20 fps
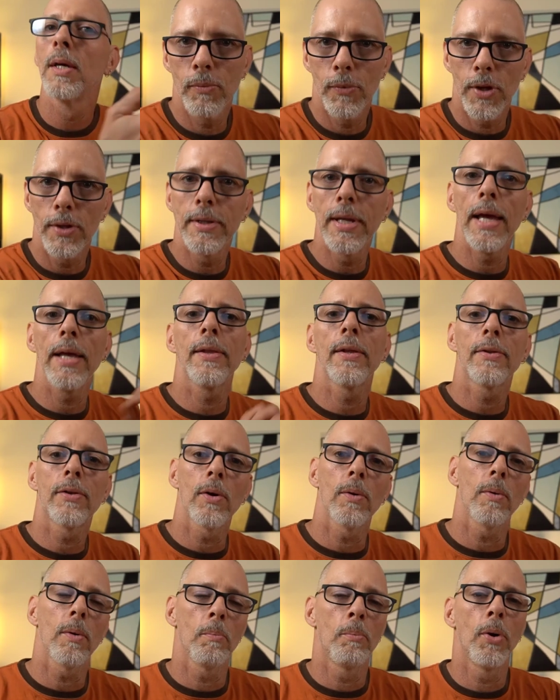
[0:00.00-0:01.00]
the day that
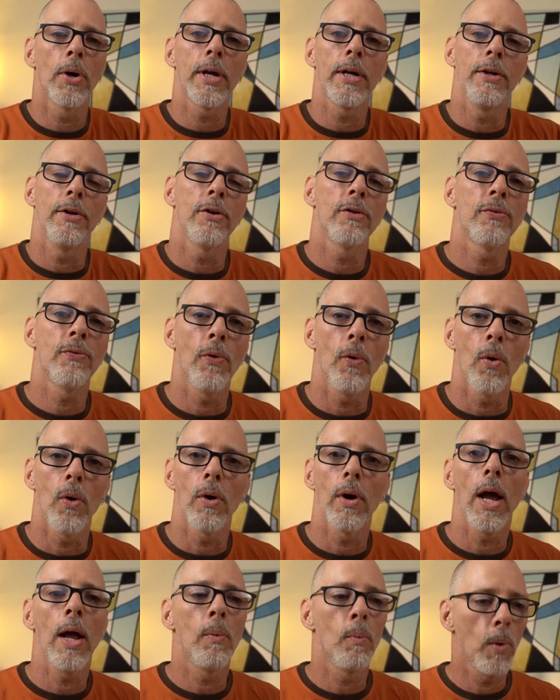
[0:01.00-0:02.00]
their booking is for.
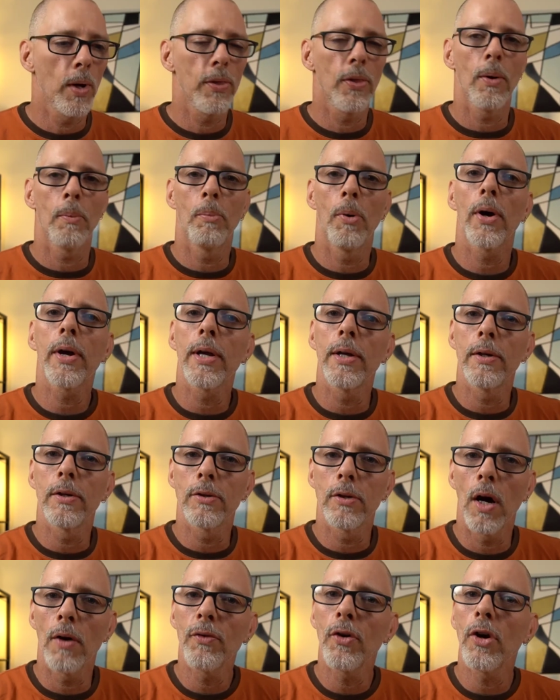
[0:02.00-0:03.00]
And when their booking
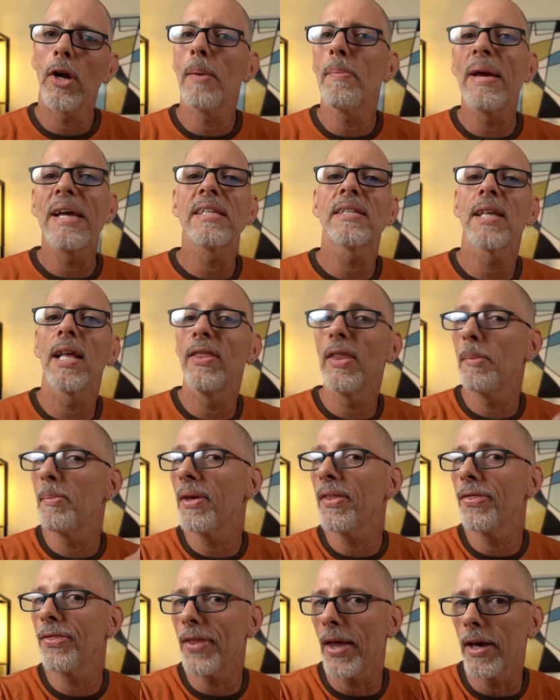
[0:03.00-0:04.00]
is over, it may send them a
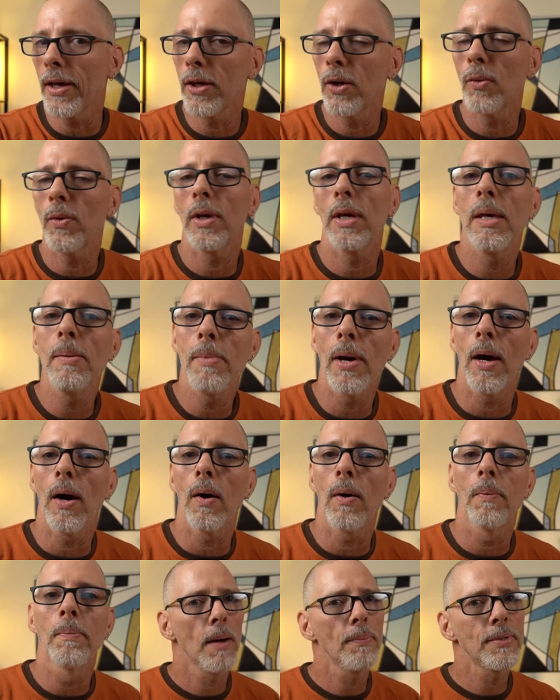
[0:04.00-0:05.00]
thank you email.
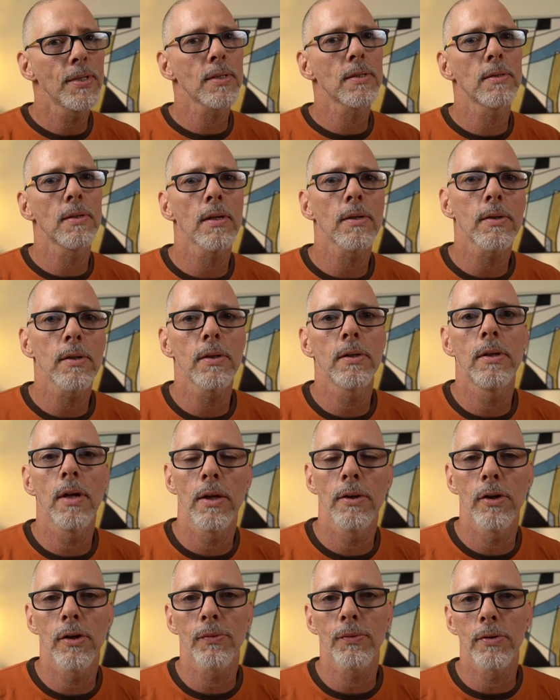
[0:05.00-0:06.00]
I've successfully done
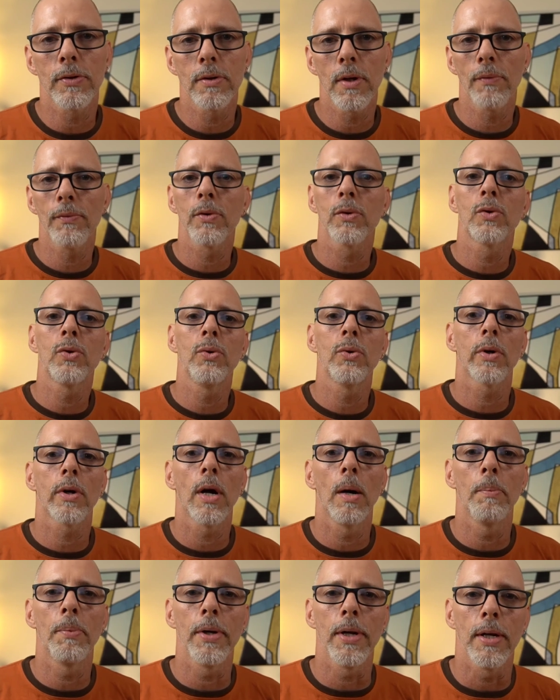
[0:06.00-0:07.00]
this for several tour
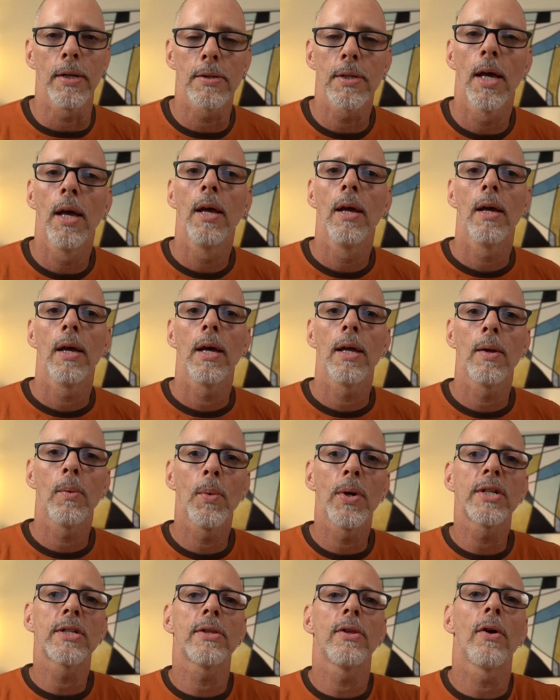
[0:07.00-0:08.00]
companies, in
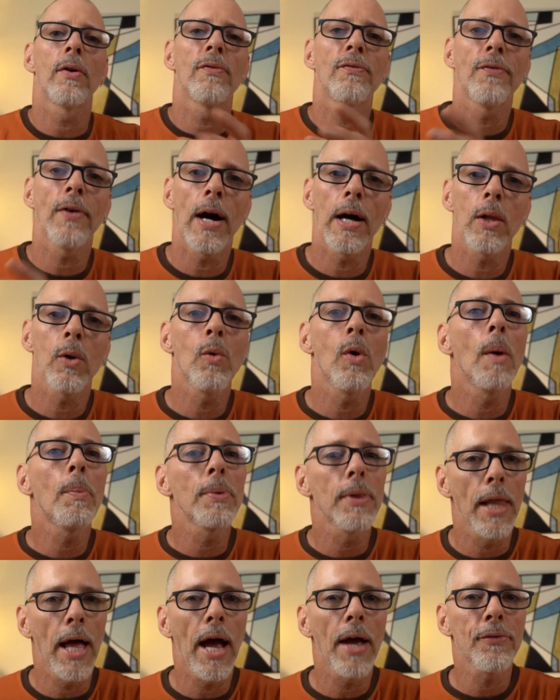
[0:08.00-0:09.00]
which their follow-up
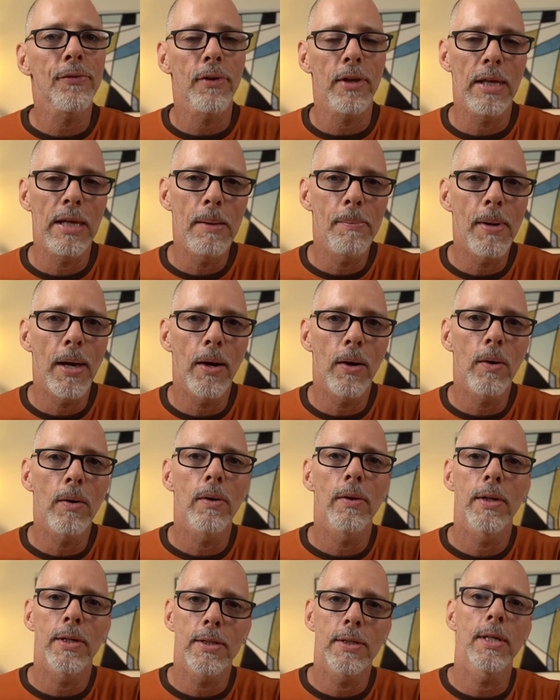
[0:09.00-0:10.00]
last email
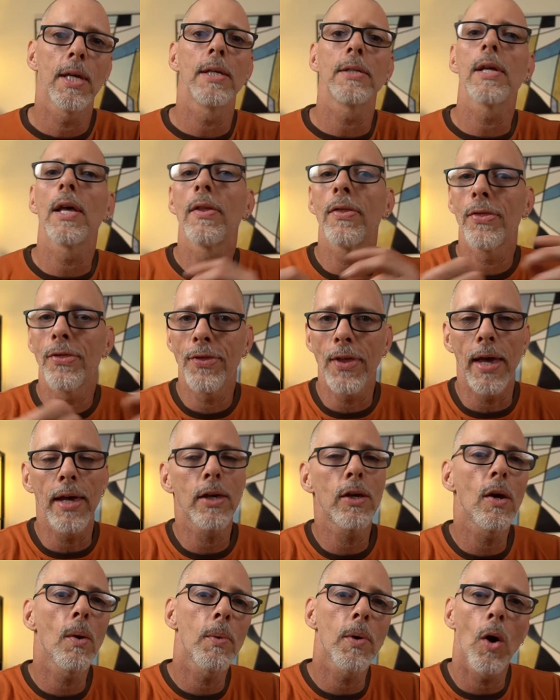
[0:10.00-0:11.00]
that says,
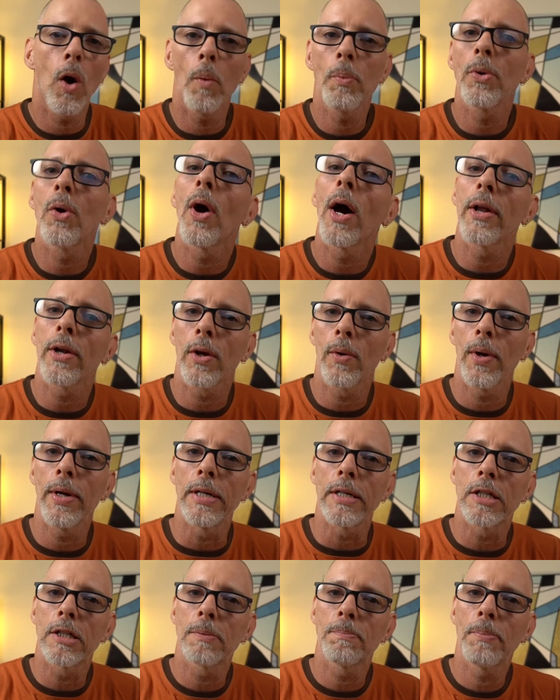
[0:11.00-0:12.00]
thank you, we hope you had a great
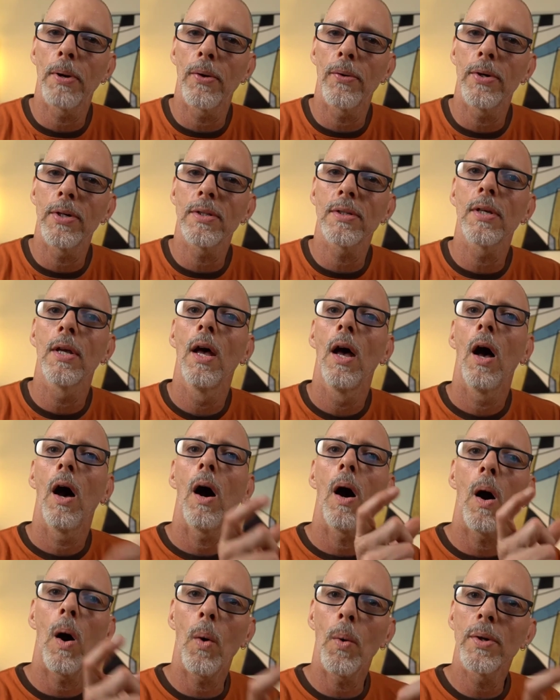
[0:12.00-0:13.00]
experience,
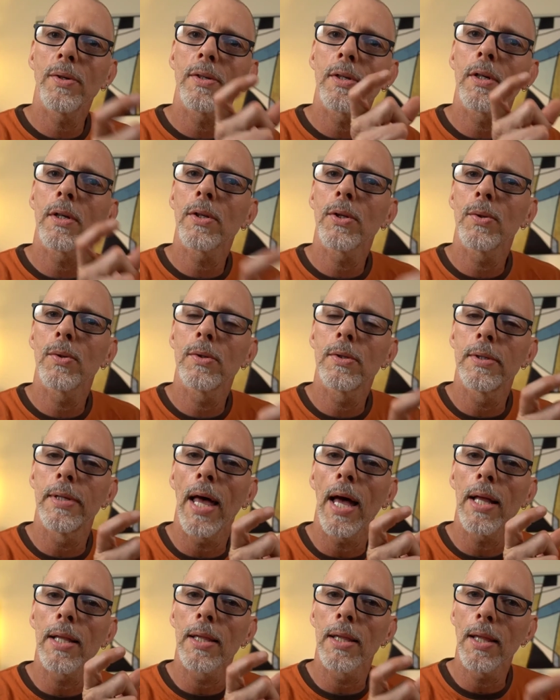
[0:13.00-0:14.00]
always includes
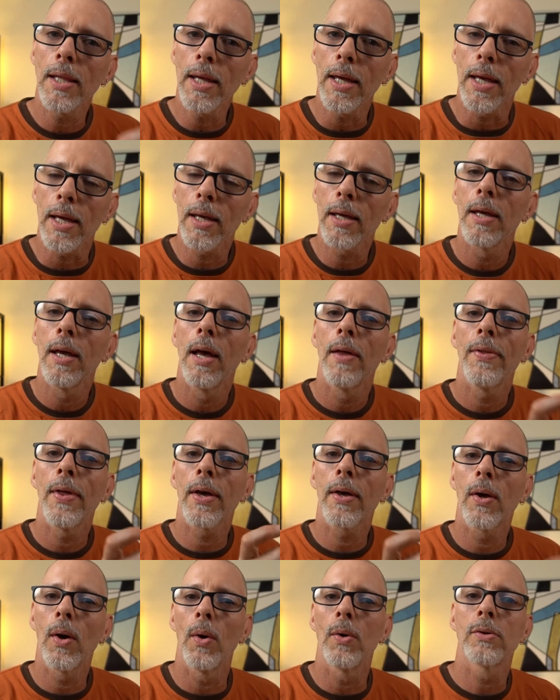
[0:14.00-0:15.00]
that link
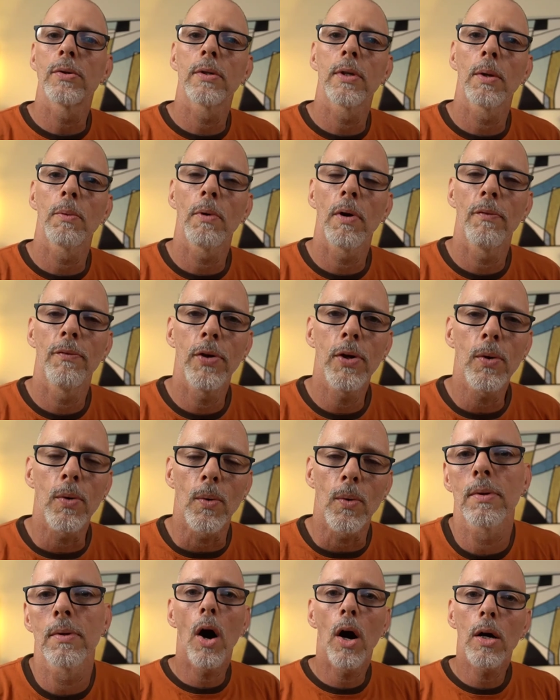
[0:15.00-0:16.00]
that goes to the review.
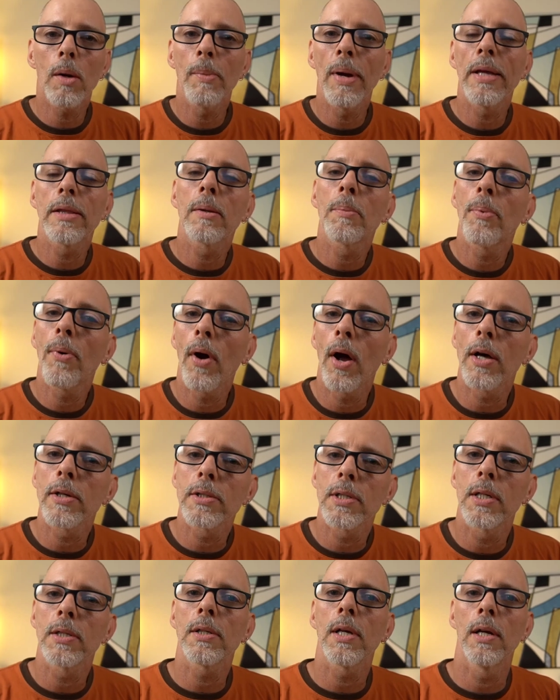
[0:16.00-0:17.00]
Automate the
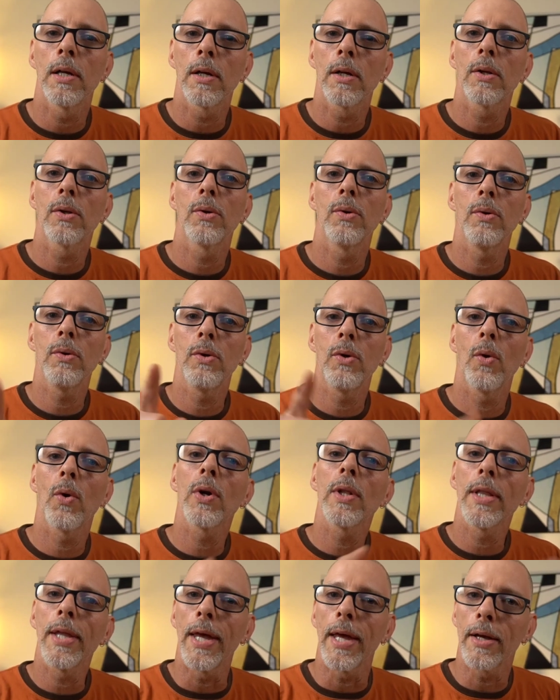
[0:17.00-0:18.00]
process and include your
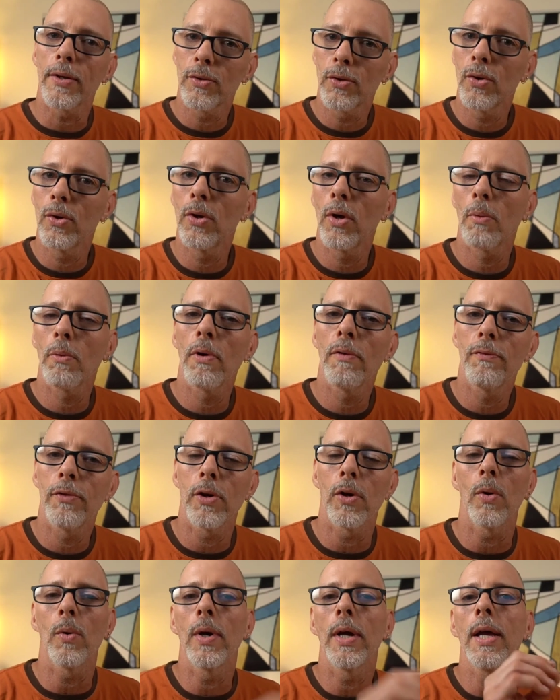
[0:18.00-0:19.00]
link to your
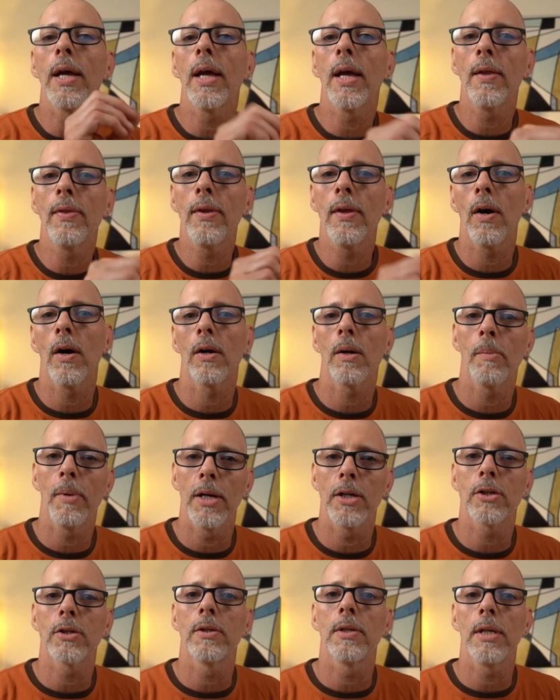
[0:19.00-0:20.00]
review in the
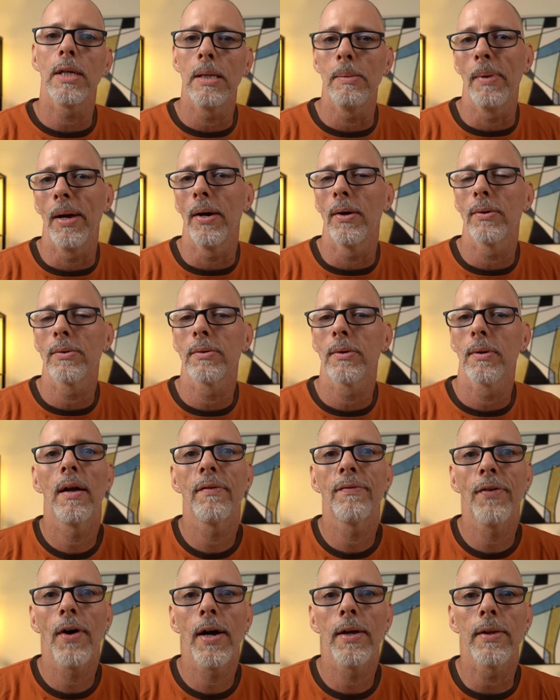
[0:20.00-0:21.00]
automation emails. And
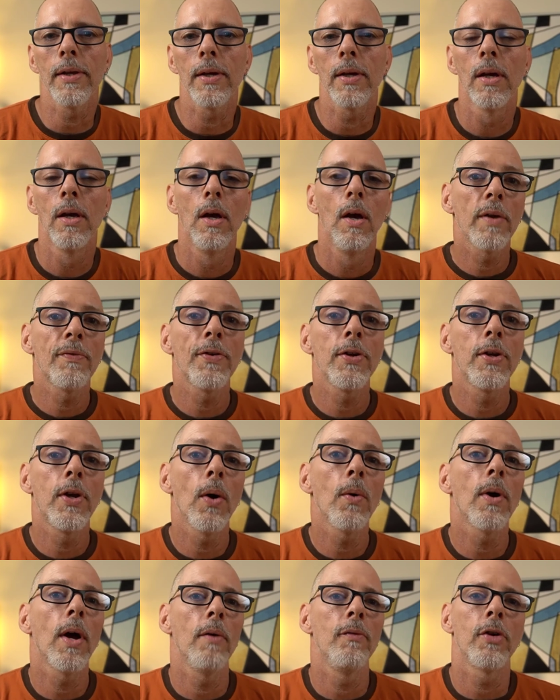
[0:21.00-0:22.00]
finally, what if you
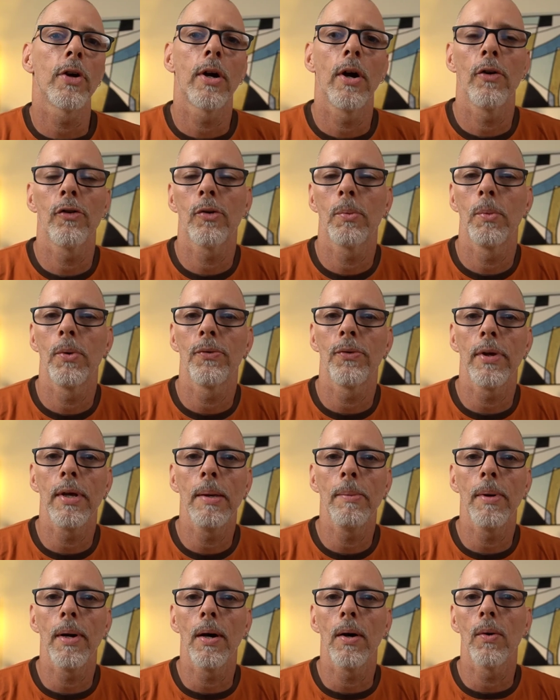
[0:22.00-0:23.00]
don't have your customer's
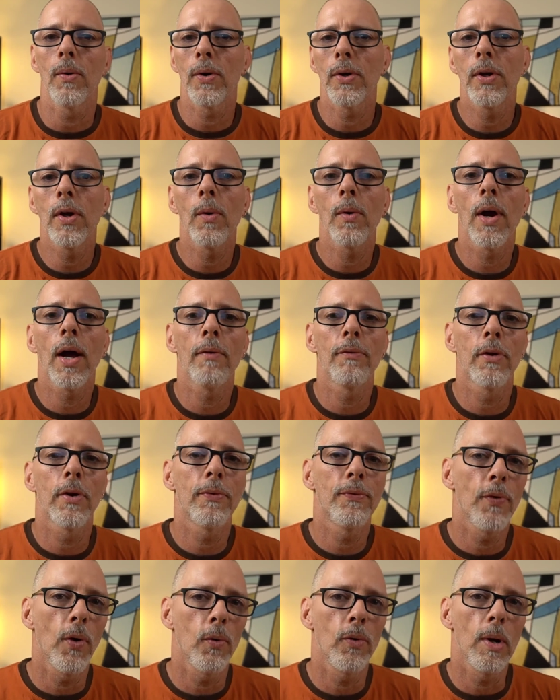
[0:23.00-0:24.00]
email or you don't have their
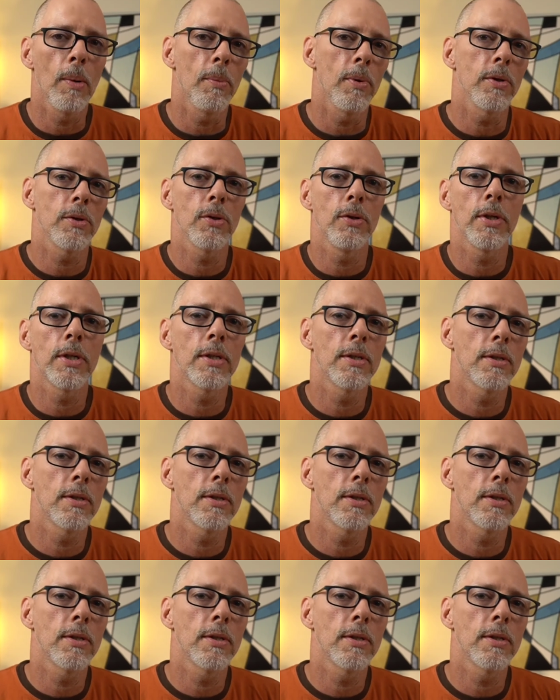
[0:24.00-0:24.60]
phone number so you